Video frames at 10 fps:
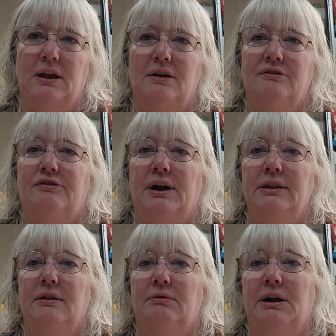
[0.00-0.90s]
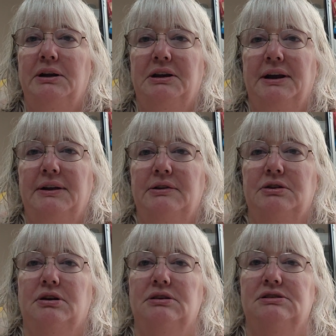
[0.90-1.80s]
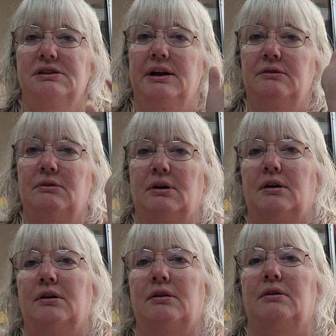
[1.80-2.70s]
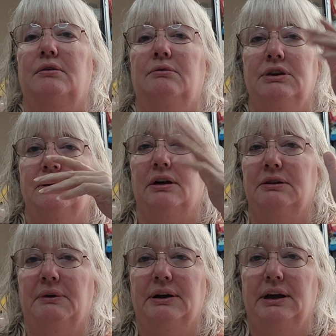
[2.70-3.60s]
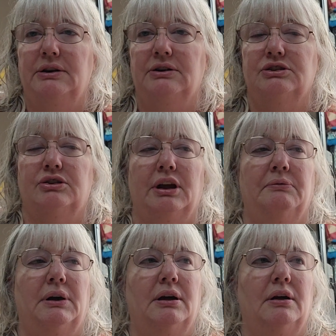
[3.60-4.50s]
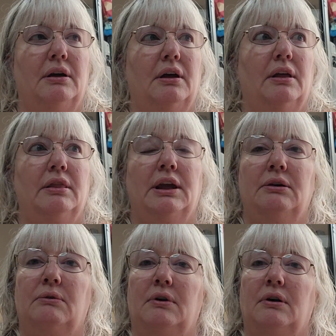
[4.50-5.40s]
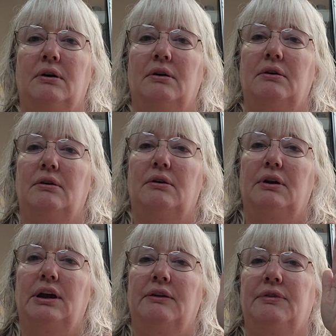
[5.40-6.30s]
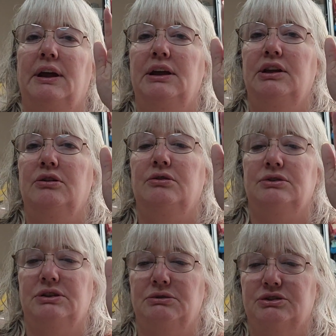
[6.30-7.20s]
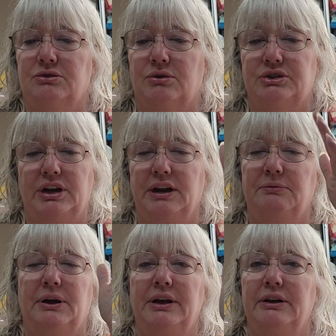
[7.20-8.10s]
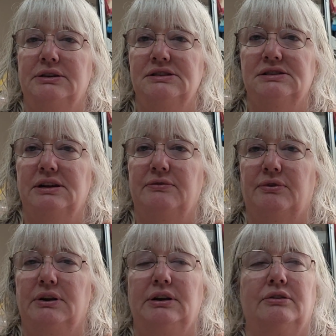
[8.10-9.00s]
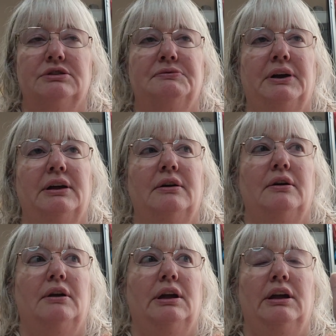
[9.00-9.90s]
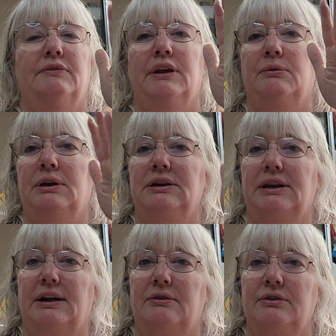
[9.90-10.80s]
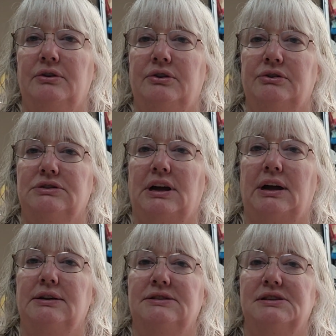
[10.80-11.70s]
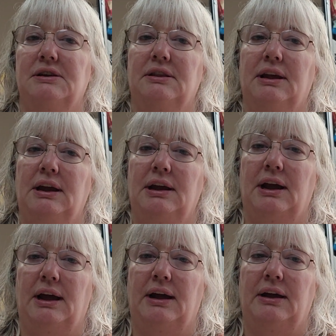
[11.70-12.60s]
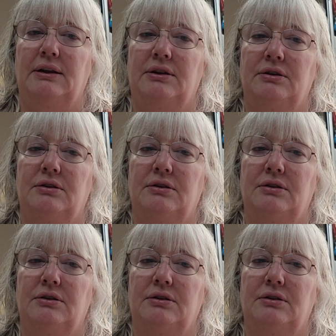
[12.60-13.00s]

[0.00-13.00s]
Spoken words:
find the right gauge, because we talked about gauge yesterday, but if they use, it was crochet, but it's the same for needles, but if they went down a hook size, they had